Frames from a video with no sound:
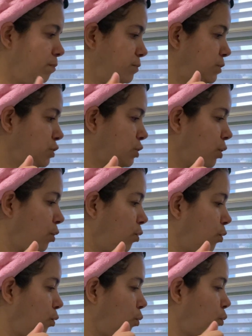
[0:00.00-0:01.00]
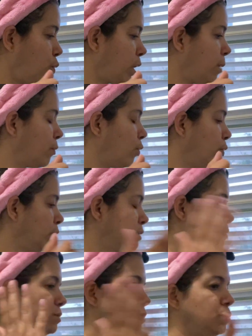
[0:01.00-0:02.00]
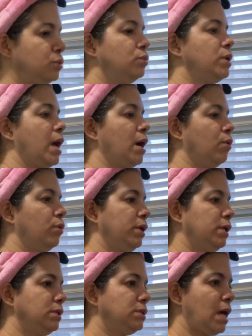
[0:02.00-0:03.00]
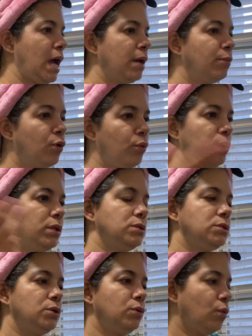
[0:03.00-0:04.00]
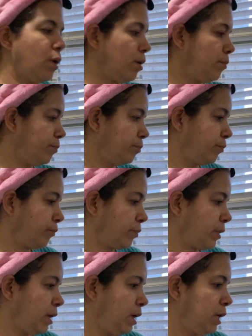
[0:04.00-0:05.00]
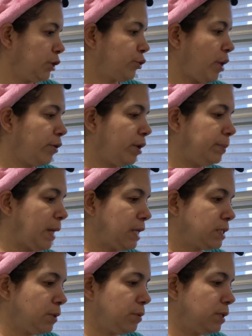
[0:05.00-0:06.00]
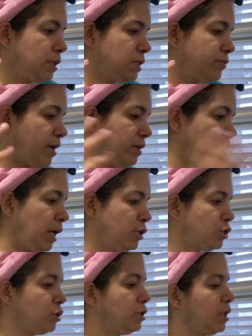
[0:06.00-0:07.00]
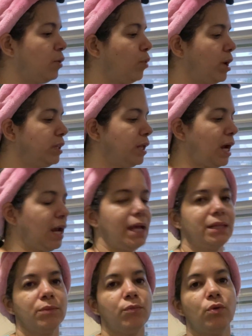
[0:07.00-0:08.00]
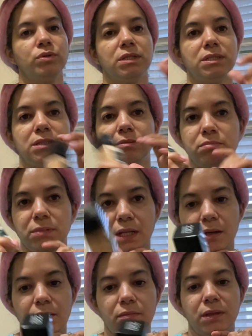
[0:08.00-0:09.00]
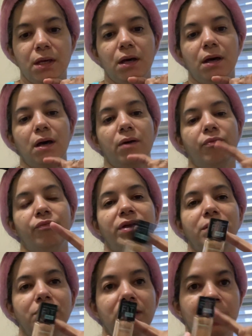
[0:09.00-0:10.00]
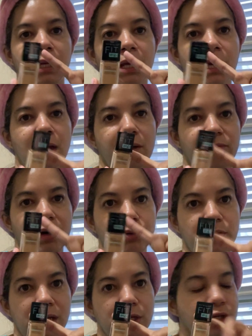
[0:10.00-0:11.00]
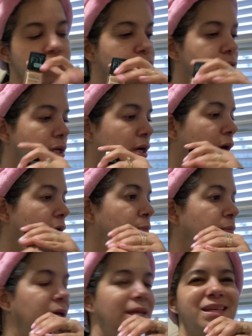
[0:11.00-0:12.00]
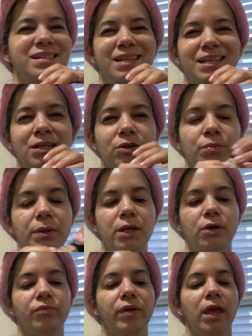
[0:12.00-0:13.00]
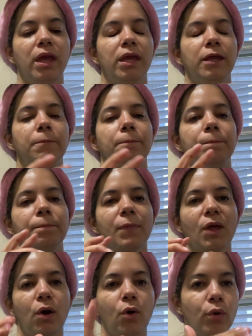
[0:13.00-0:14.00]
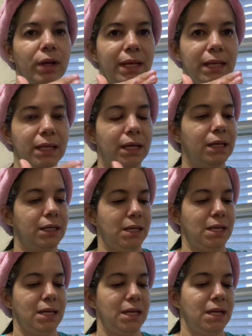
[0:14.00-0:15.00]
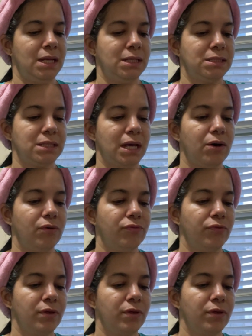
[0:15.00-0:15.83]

So what I'm going to do now is I am going to try to apply some of this foundation. The one that I like the most is the Fit Me foundation. It is a little bit of a oily in itself.